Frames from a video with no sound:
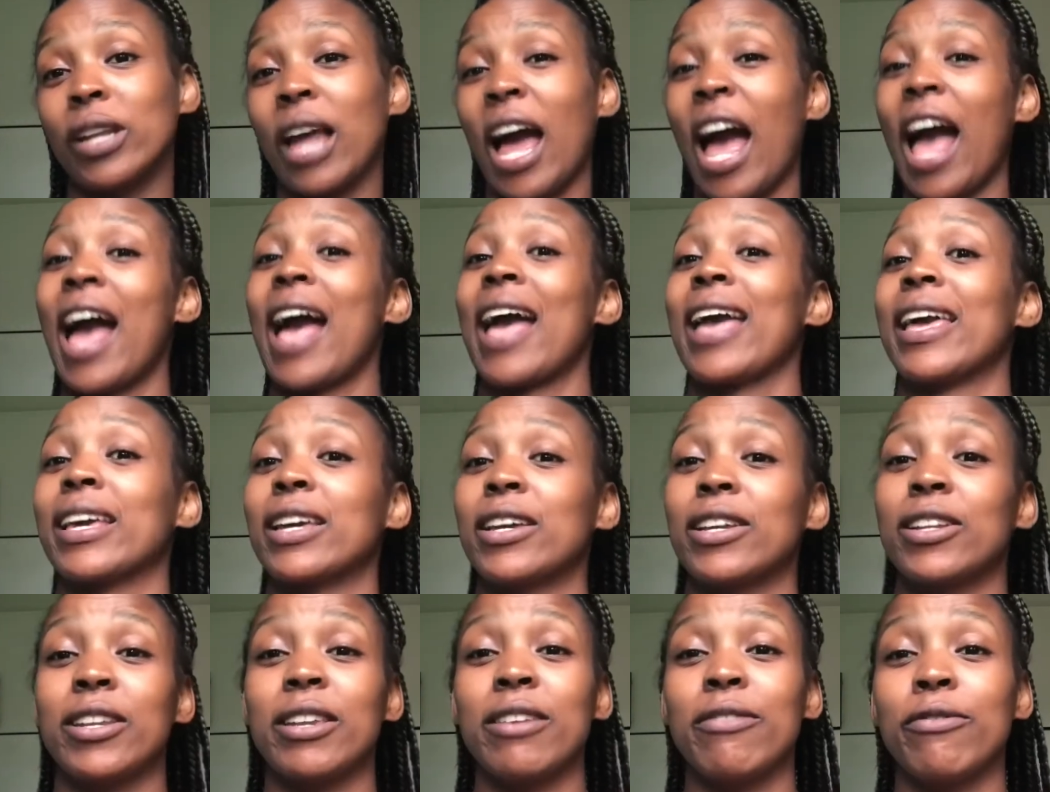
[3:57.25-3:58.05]
I could
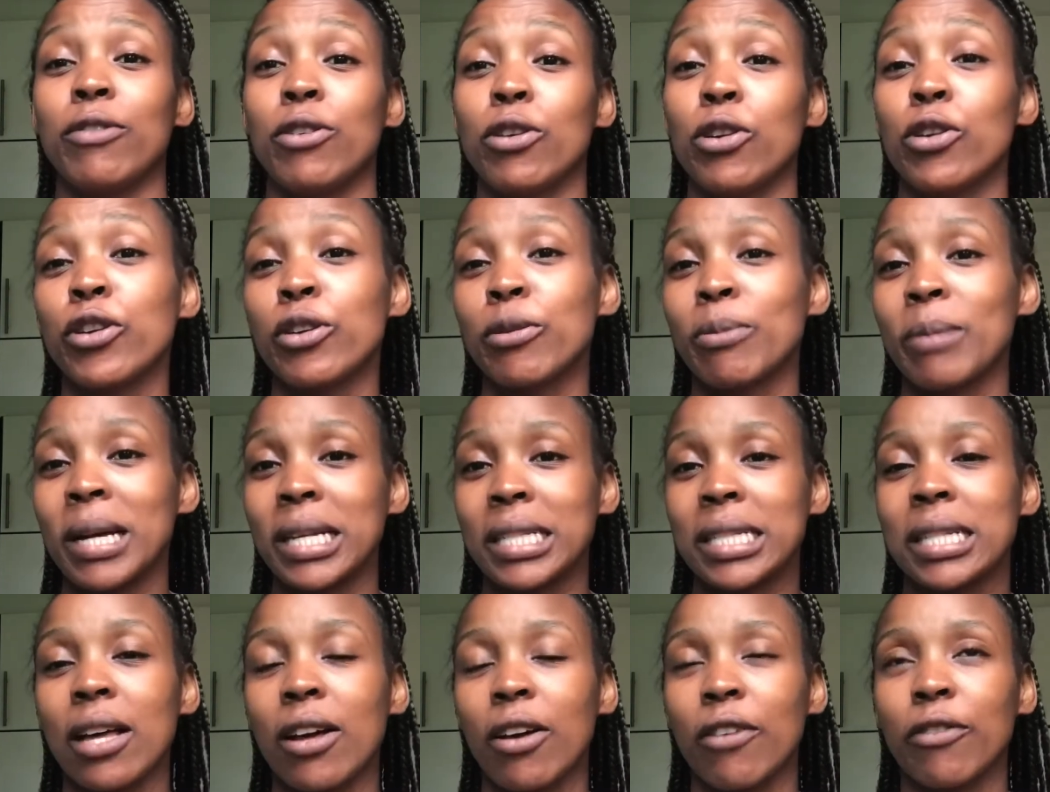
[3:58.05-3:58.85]
even learn
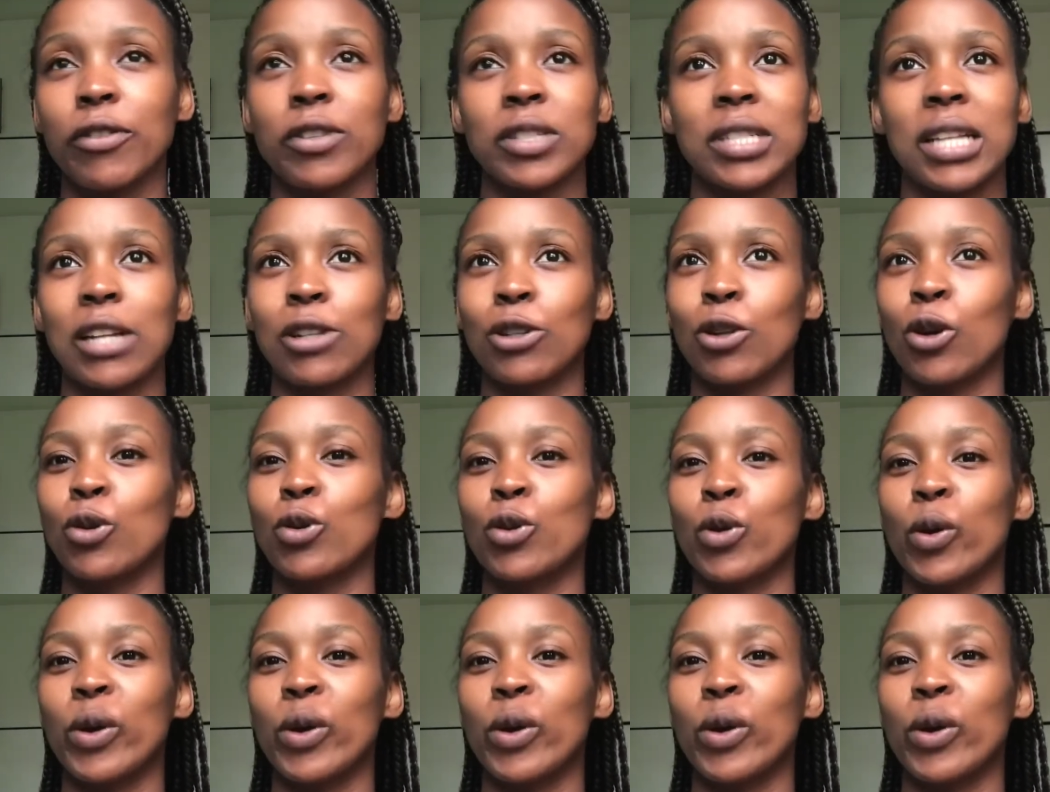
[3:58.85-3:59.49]
myself because I don't know